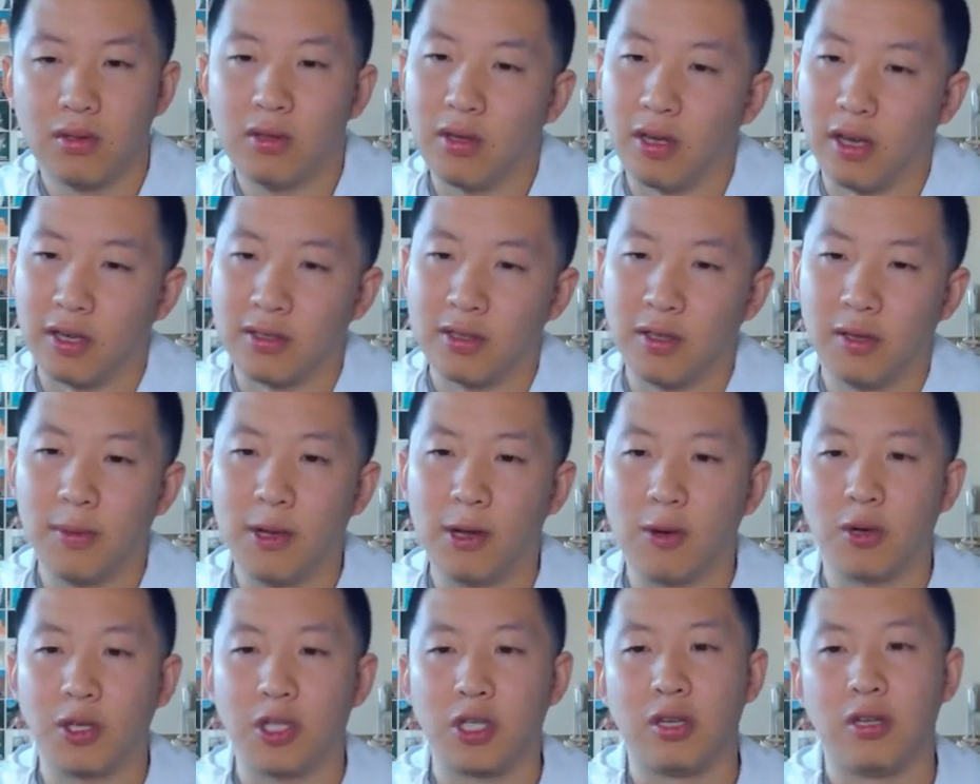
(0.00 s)
Yeah, so the big
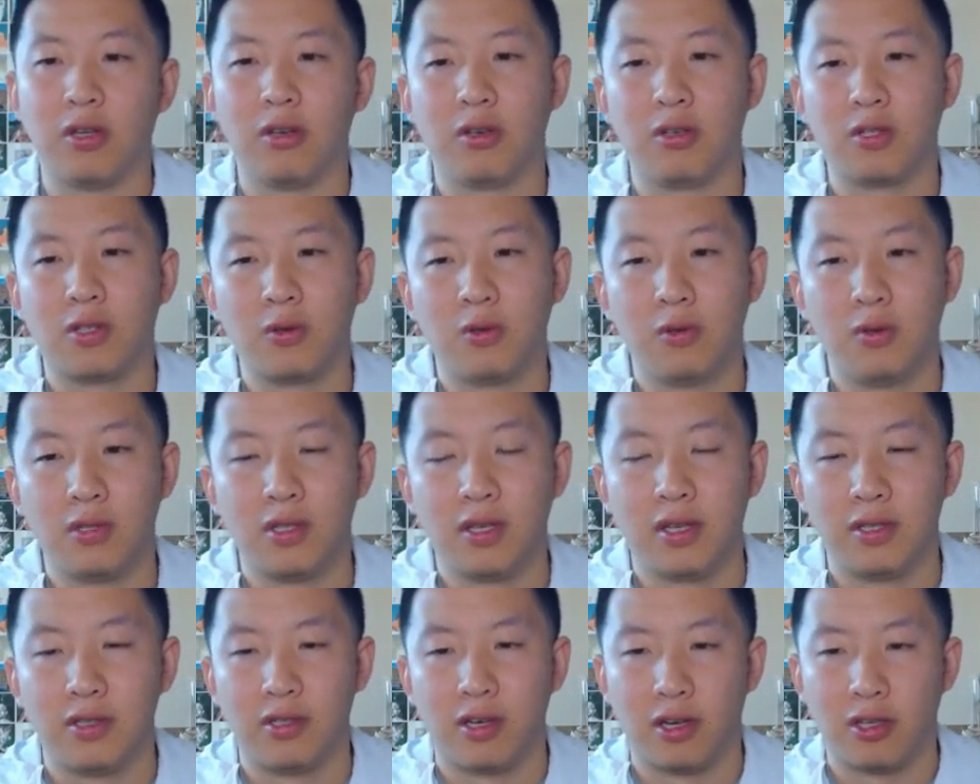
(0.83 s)
question here is who's
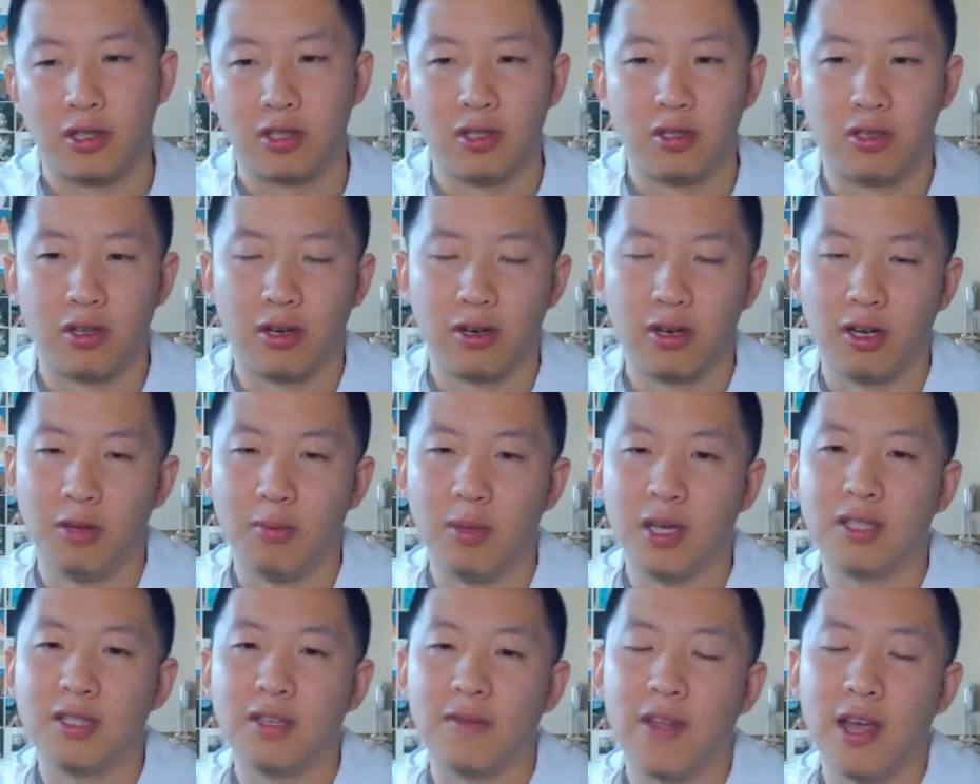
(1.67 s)
Zacian targeting.
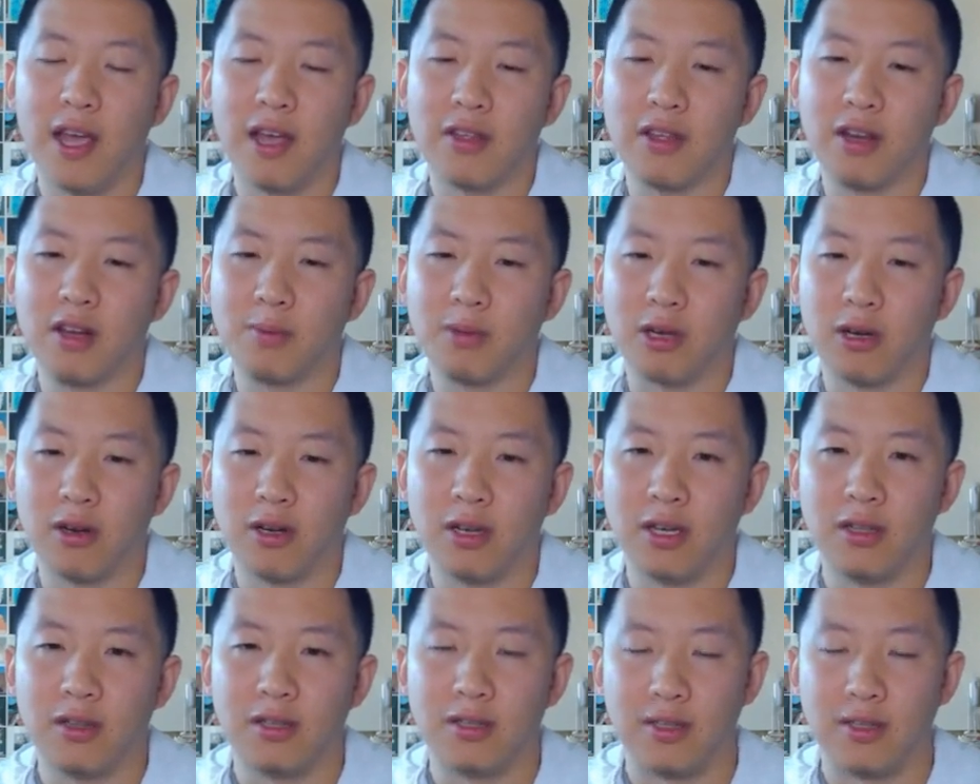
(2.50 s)
Because if they ended up targeting the